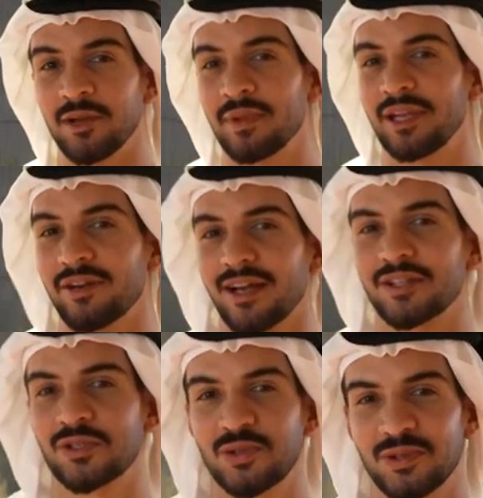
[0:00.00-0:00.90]
I'm here
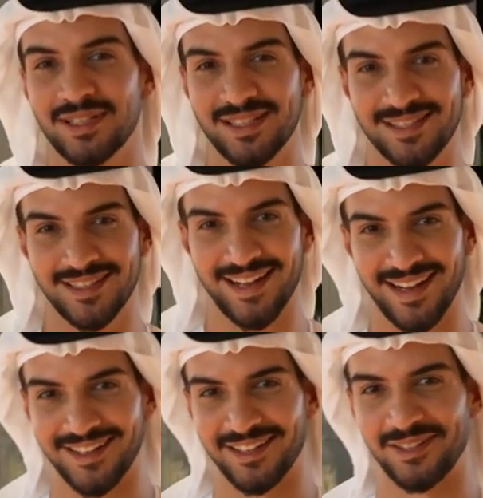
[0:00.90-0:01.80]
at Soon
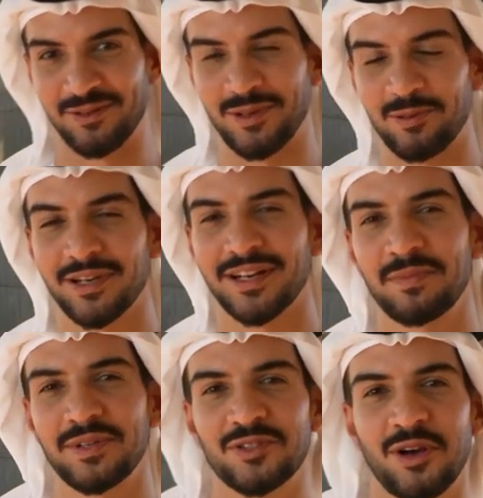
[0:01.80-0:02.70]
Izakaya, where we're
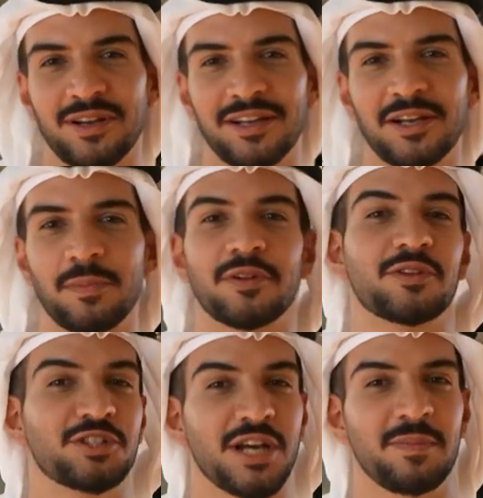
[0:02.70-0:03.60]
going to be talking
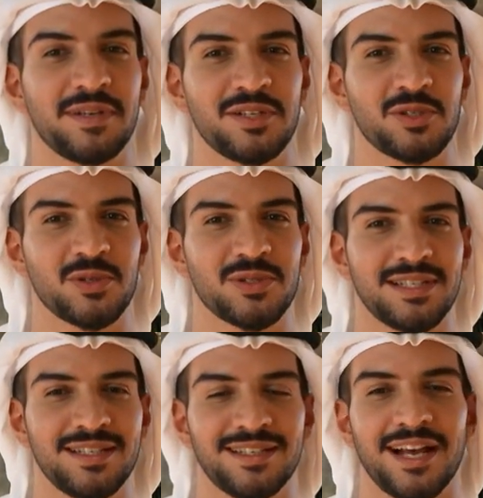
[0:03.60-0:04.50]
about the Japanese
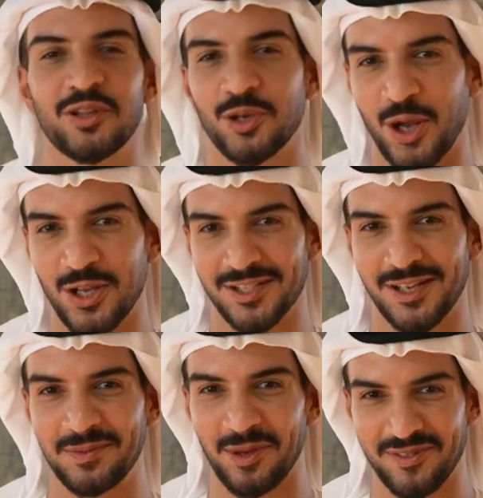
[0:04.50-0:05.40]
cuisine and the
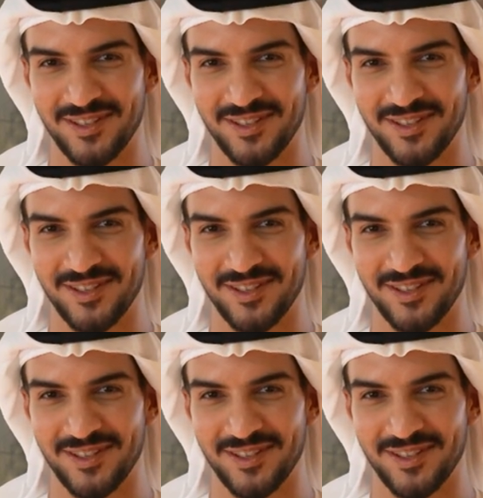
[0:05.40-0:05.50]
concept of